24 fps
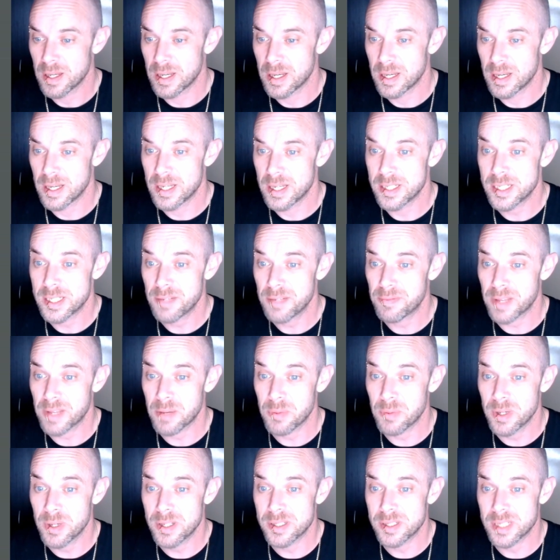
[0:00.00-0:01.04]
As if they
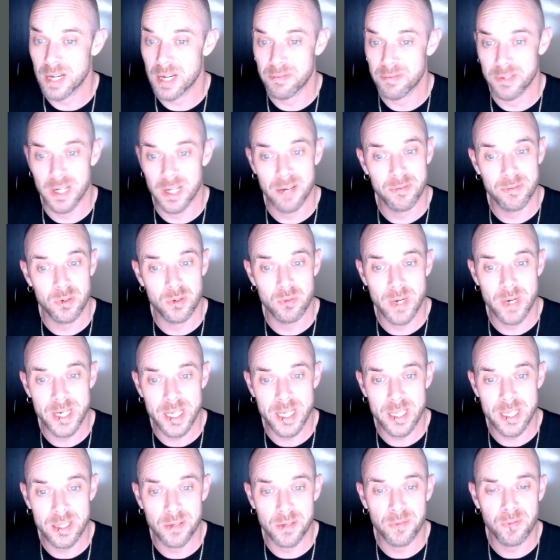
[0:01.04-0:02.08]
weren't tough enough
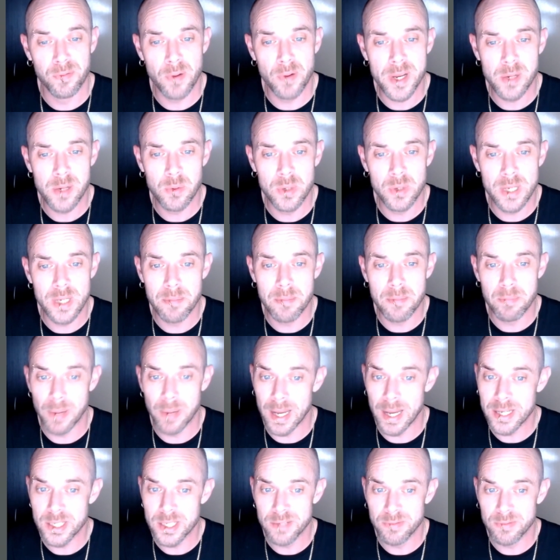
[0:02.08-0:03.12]
already, the frequent and
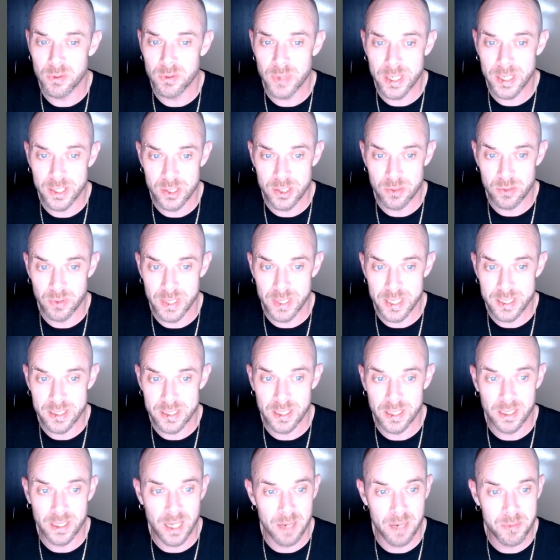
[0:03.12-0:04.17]
plentiful injuries
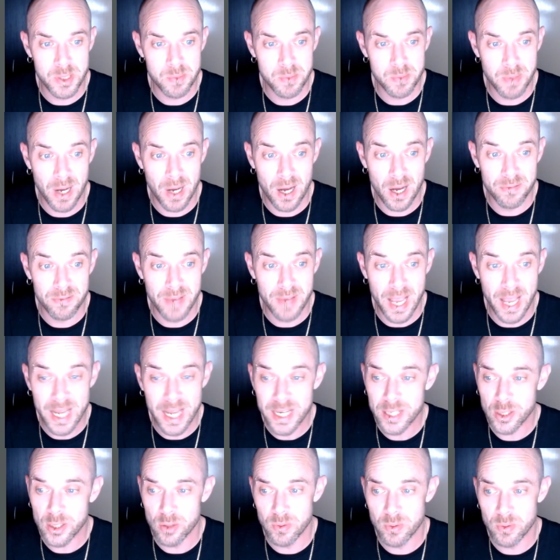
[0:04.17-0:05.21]
that come as part of any
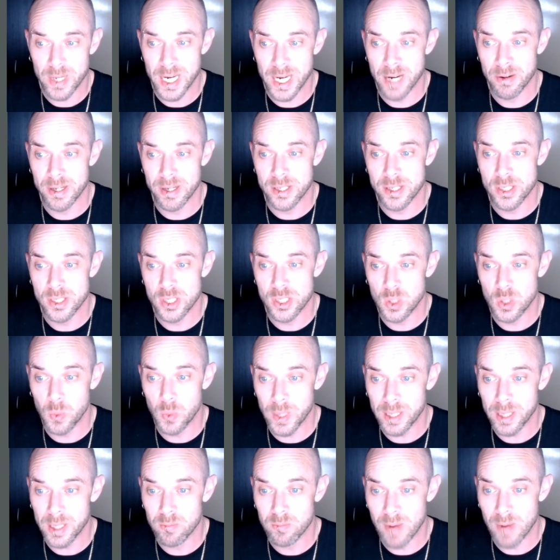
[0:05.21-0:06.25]
career in
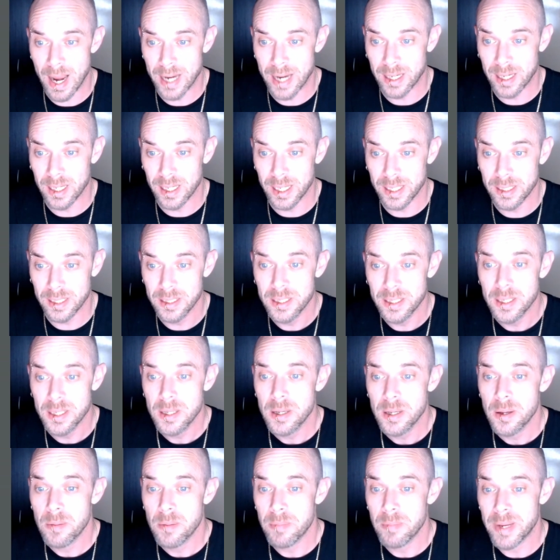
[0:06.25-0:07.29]
squig wrangling
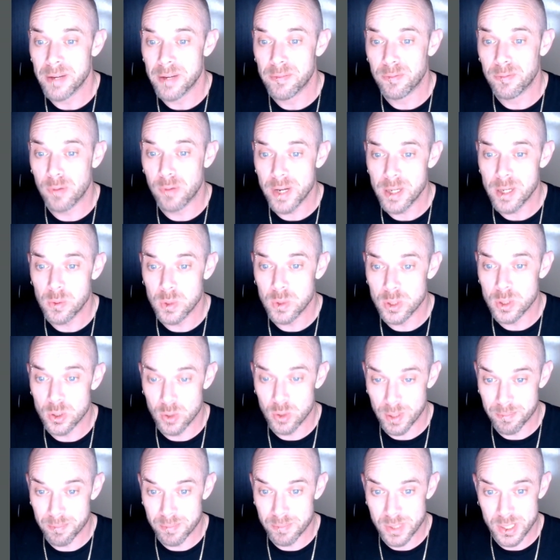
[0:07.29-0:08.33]
mean frequent
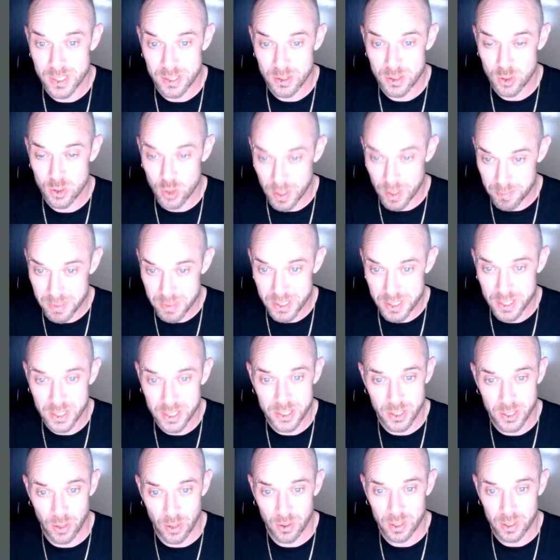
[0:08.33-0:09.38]
trips to the
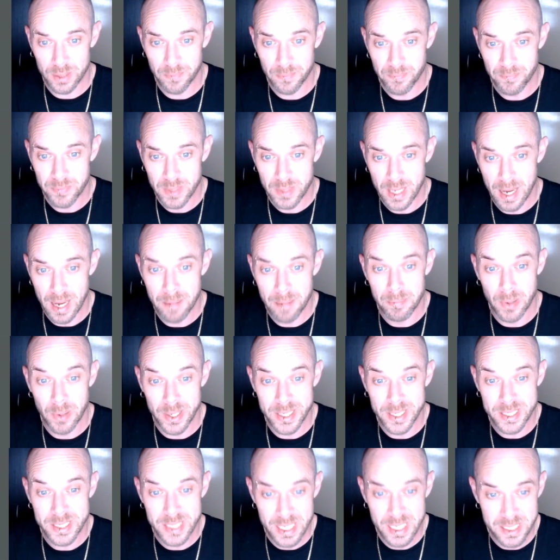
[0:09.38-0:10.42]
dock, and by
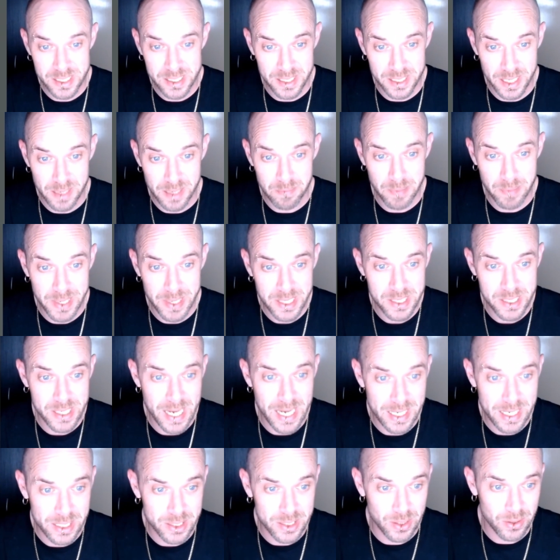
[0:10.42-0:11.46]
necessity, Beast
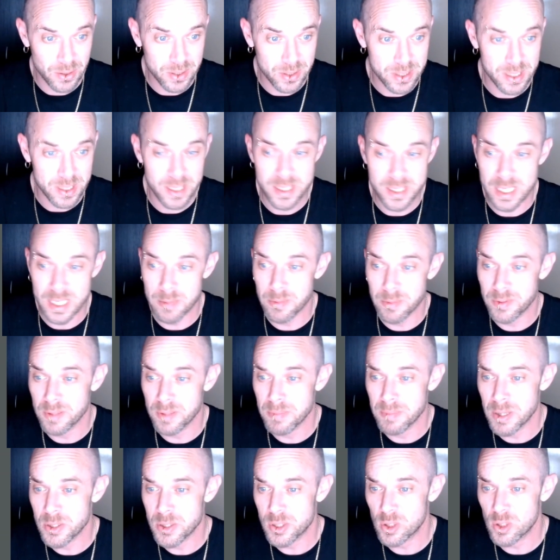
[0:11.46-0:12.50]
Snagga docks are some of the
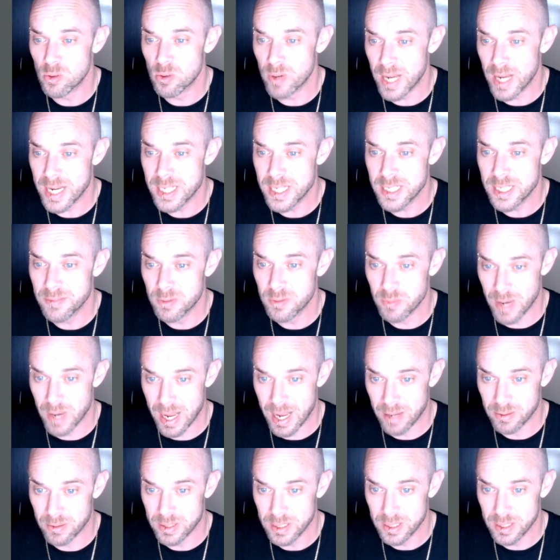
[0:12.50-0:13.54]
most creative around.